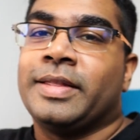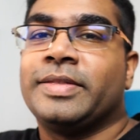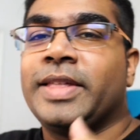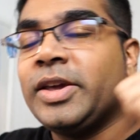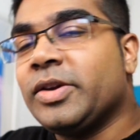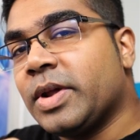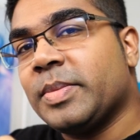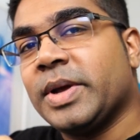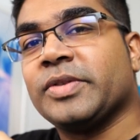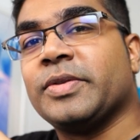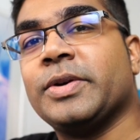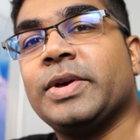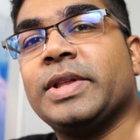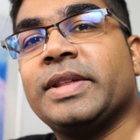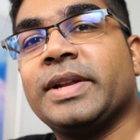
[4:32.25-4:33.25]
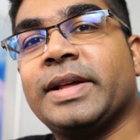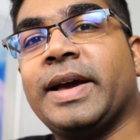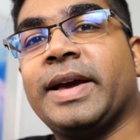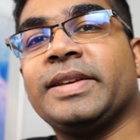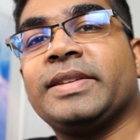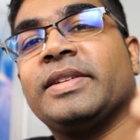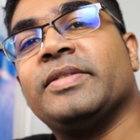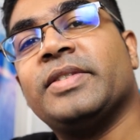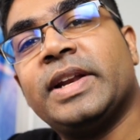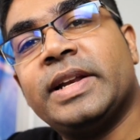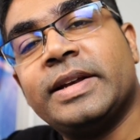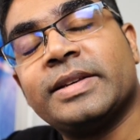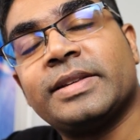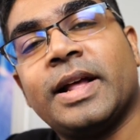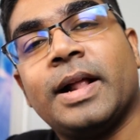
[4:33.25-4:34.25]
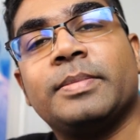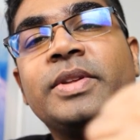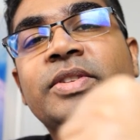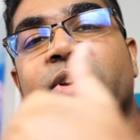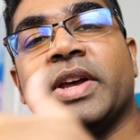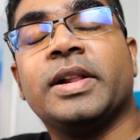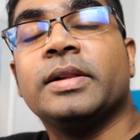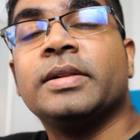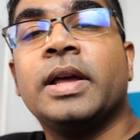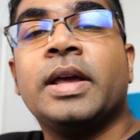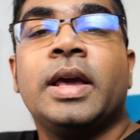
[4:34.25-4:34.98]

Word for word: Thank you very much for doing that, guys. It really does help the channel.